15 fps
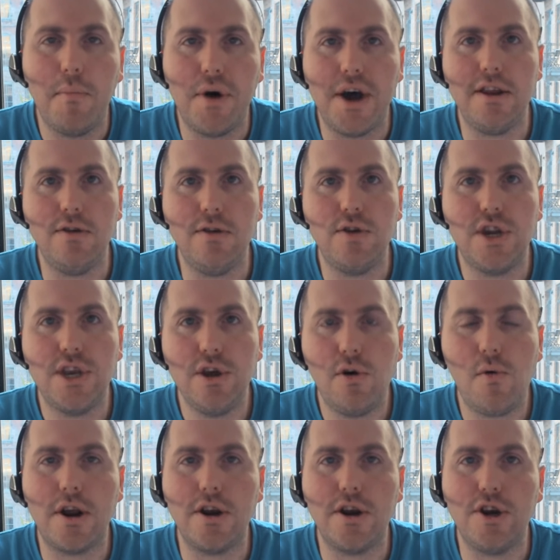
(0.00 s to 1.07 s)
but you
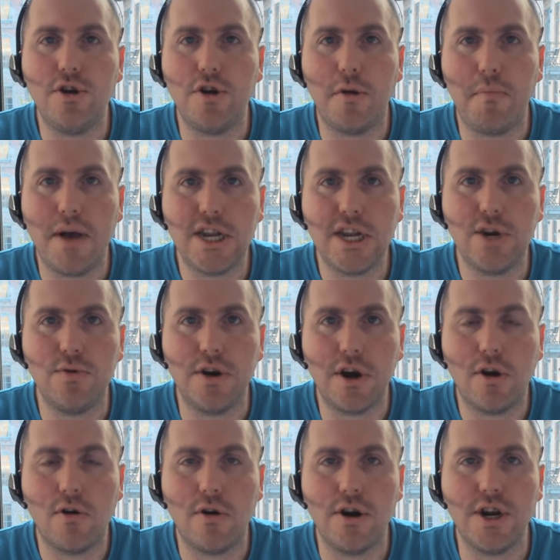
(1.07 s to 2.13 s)
still want to do your best to
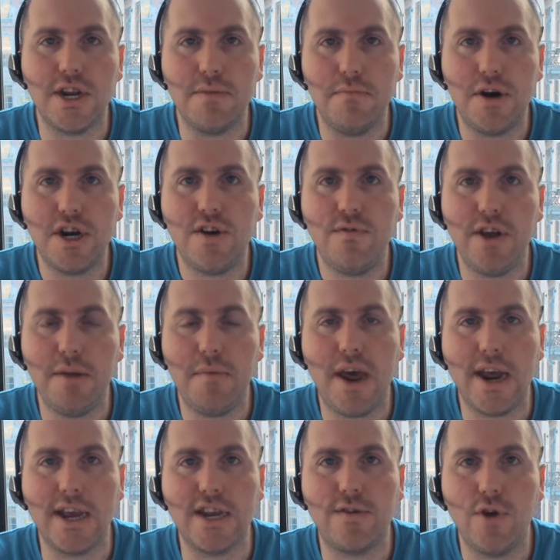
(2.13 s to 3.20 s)
encourage as much
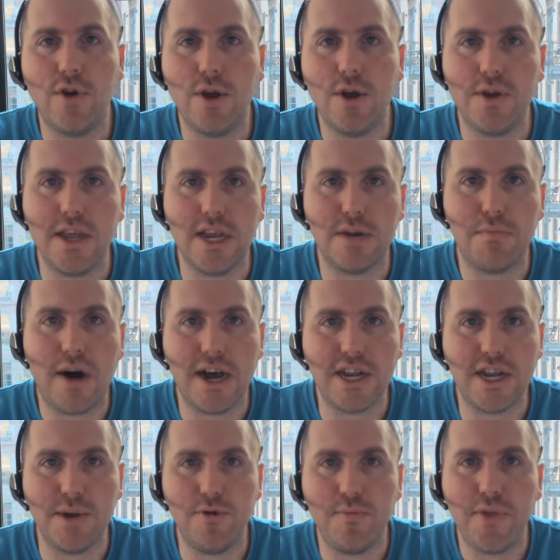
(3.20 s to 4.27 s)
feedback as frequently as
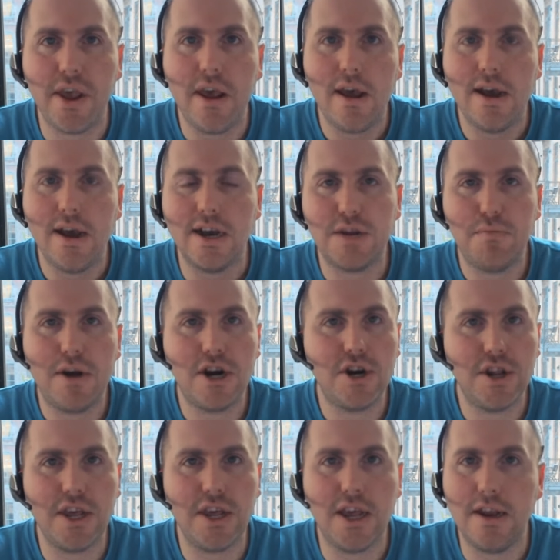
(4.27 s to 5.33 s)
possible,
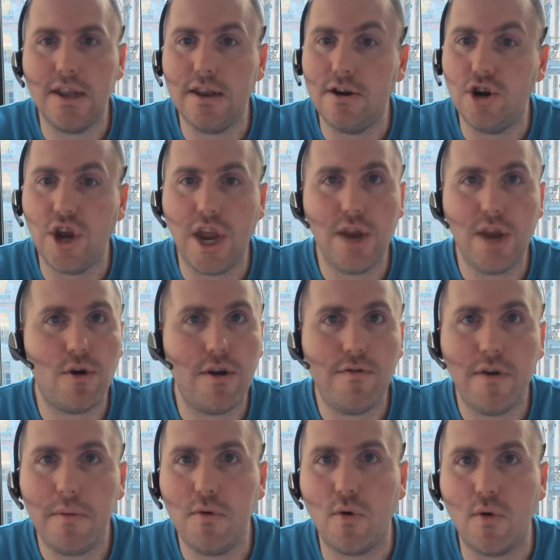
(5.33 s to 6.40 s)
especially in January,
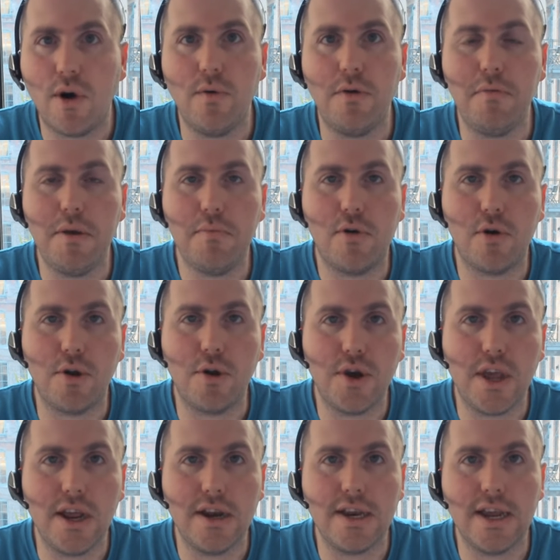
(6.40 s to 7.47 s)
February, when people are
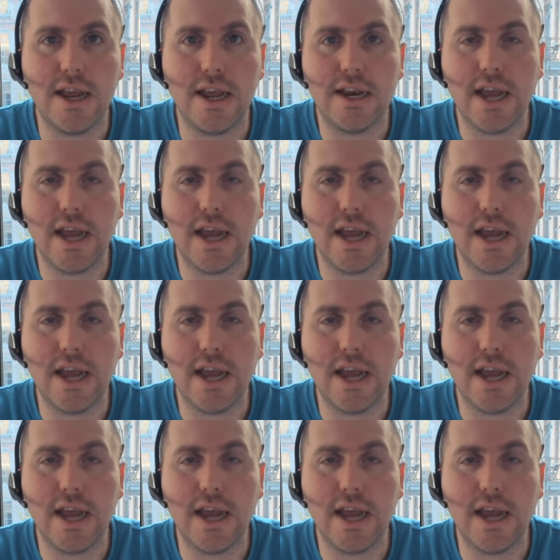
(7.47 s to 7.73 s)
looking to get